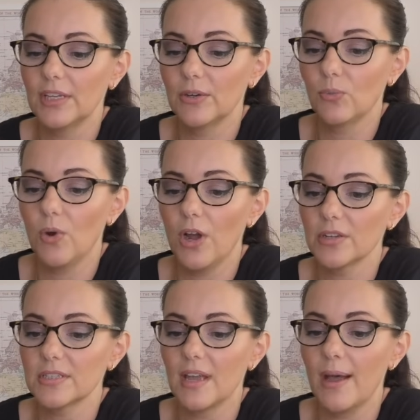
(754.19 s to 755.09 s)
It
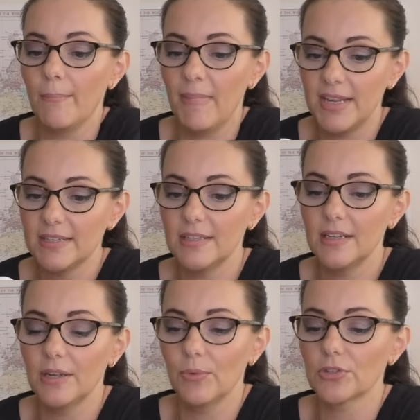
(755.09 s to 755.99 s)
worked
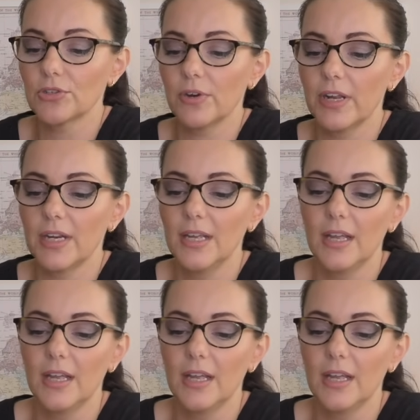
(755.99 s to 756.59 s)
amazing, it worked great.